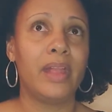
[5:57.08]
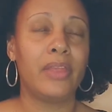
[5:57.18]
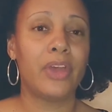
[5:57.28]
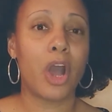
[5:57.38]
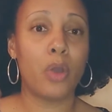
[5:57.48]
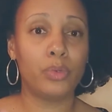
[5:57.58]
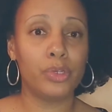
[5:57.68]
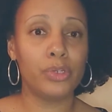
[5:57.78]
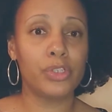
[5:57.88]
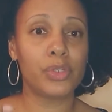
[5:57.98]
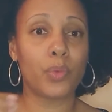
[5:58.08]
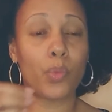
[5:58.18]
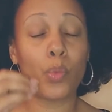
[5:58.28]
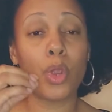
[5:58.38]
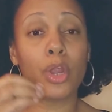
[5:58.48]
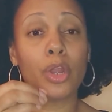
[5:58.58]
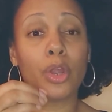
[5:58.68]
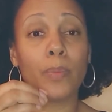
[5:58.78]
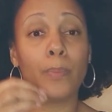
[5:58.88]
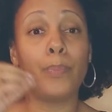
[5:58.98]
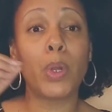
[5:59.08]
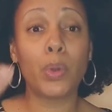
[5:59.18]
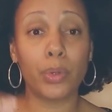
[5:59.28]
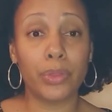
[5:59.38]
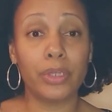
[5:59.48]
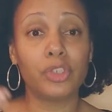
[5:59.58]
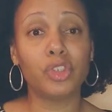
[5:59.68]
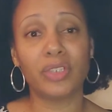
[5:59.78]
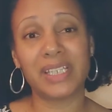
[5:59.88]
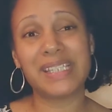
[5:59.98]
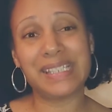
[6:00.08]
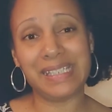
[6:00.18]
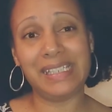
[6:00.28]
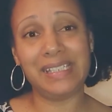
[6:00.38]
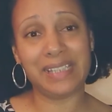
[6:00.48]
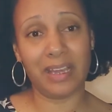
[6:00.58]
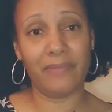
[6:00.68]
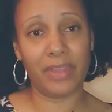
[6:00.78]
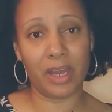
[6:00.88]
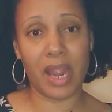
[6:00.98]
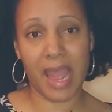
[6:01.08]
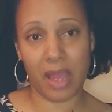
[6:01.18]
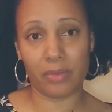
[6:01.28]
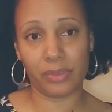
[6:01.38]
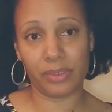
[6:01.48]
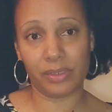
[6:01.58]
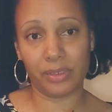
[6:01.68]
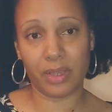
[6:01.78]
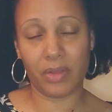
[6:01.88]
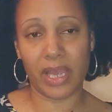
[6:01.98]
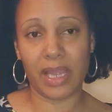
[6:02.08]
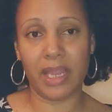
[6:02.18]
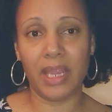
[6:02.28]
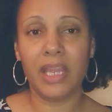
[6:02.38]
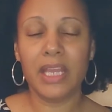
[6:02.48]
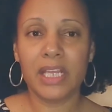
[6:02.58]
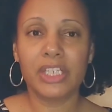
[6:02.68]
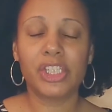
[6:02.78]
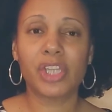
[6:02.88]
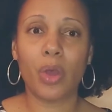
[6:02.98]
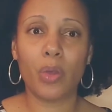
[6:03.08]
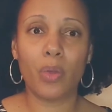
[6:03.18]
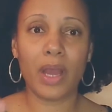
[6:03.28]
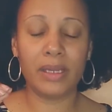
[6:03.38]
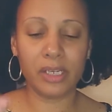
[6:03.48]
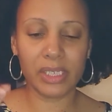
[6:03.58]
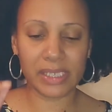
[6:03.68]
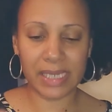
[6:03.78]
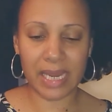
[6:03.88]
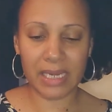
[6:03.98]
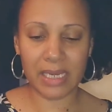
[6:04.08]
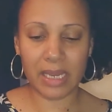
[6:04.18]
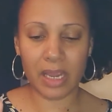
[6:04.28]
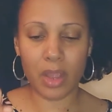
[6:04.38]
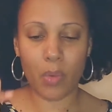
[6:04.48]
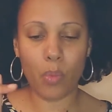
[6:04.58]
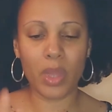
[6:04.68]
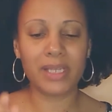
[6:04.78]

the owners were both trustees of their house. Okay, so understanding what